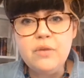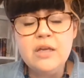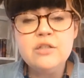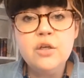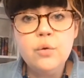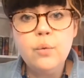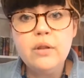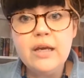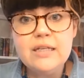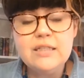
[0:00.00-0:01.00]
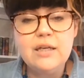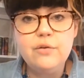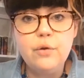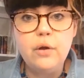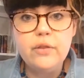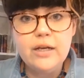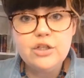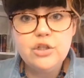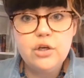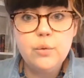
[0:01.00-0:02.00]
And so, like I said, the
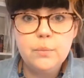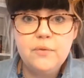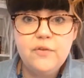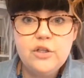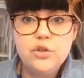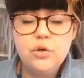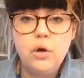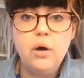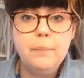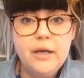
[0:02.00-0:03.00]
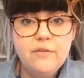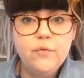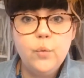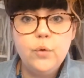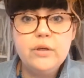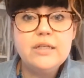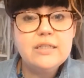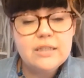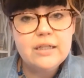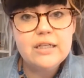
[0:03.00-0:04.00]
next charity we're going to be featured on Pay It Forward
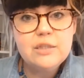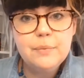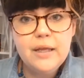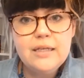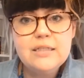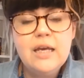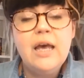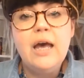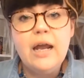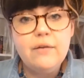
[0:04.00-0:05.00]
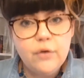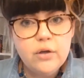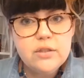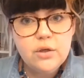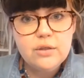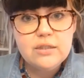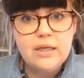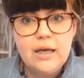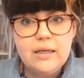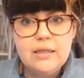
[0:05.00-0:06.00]
is Lily's Place. And I've also
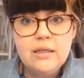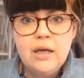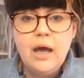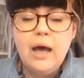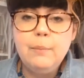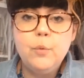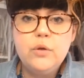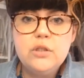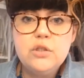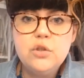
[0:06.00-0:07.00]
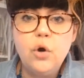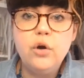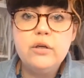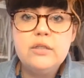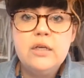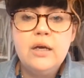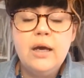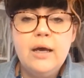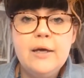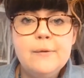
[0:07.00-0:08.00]
decided I'm going to start
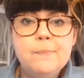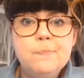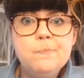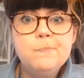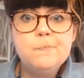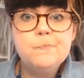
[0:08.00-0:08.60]
um,